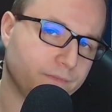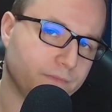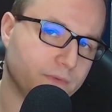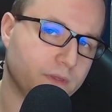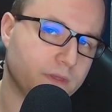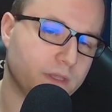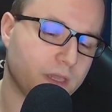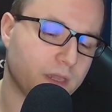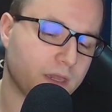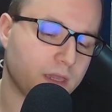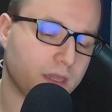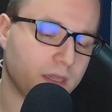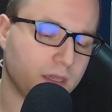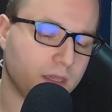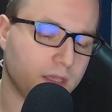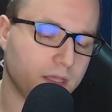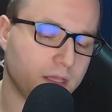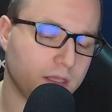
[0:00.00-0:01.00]

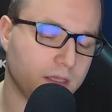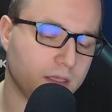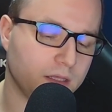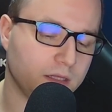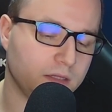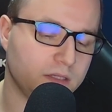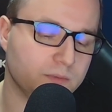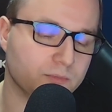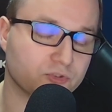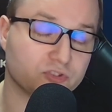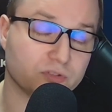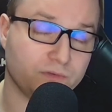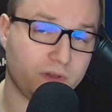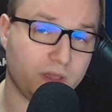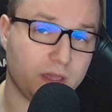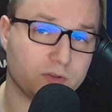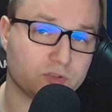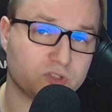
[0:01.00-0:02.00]
the Demons of
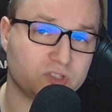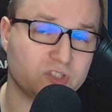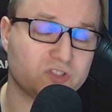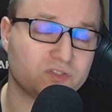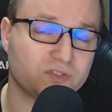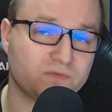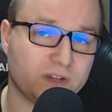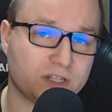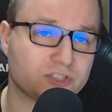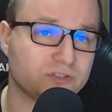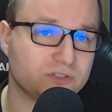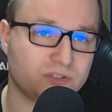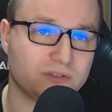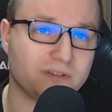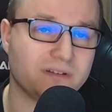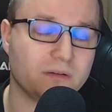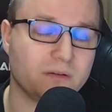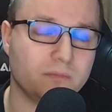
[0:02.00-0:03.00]
Chaos. This faction is
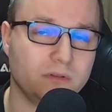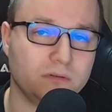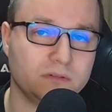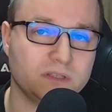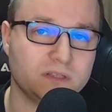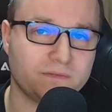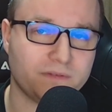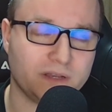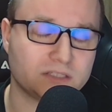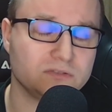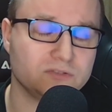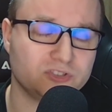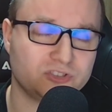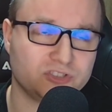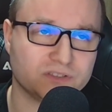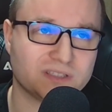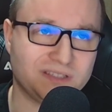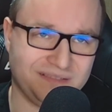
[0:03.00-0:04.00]
terrible. This faction is
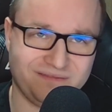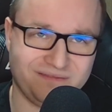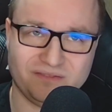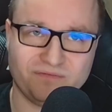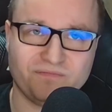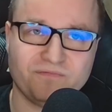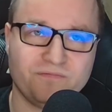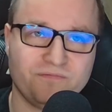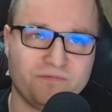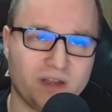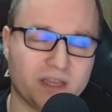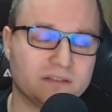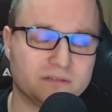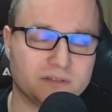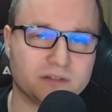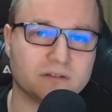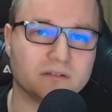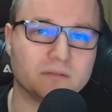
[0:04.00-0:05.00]
just
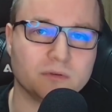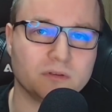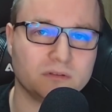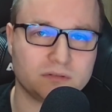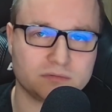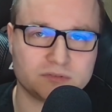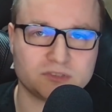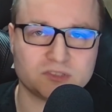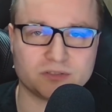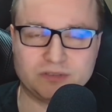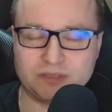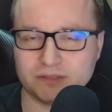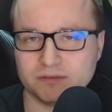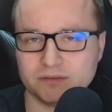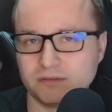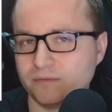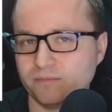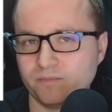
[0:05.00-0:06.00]
fucking terrible. I'm
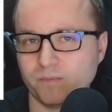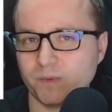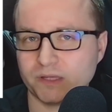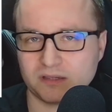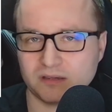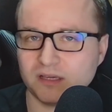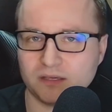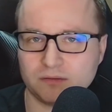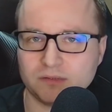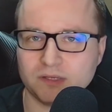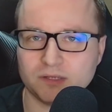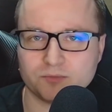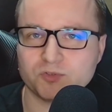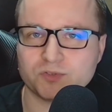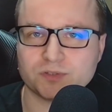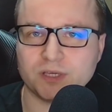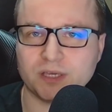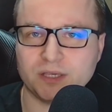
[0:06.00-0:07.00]
sorry, but I
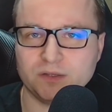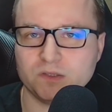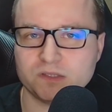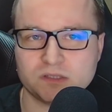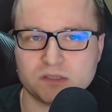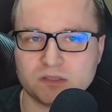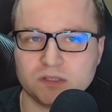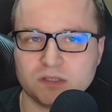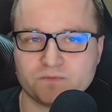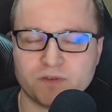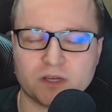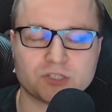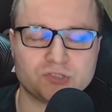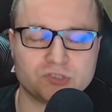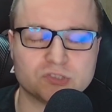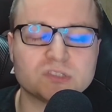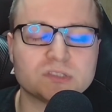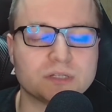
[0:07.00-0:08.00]
would say this
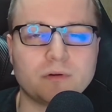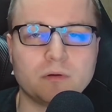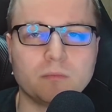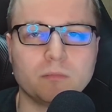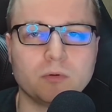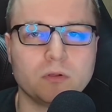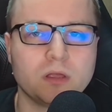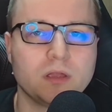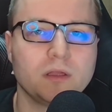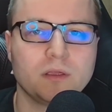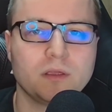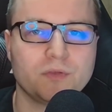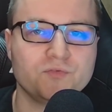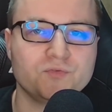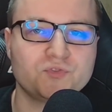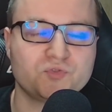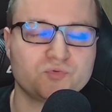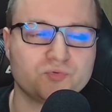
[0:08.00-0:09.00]
faction is terrible.
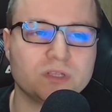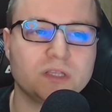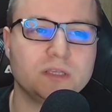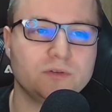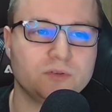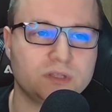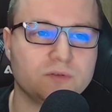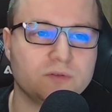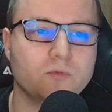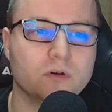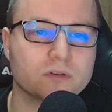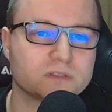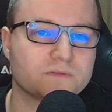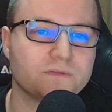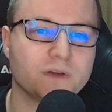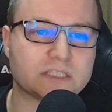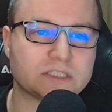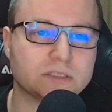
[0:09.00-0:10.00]
It's really the worst
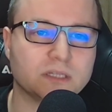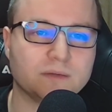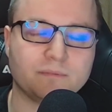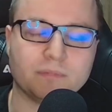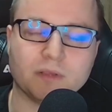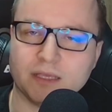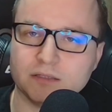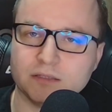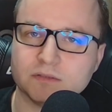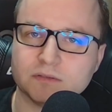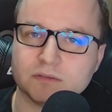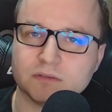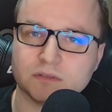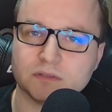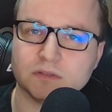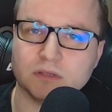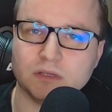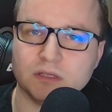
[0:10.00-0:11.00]
faction I played
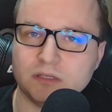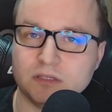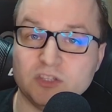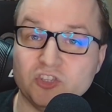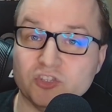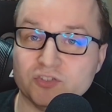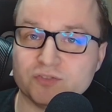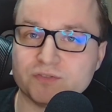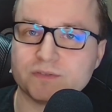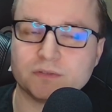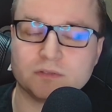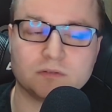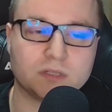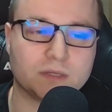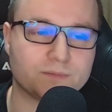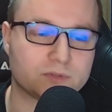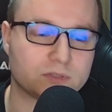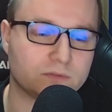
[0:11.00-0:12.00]
in years in
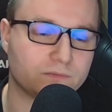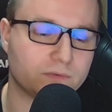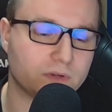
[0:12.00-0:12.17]
terms of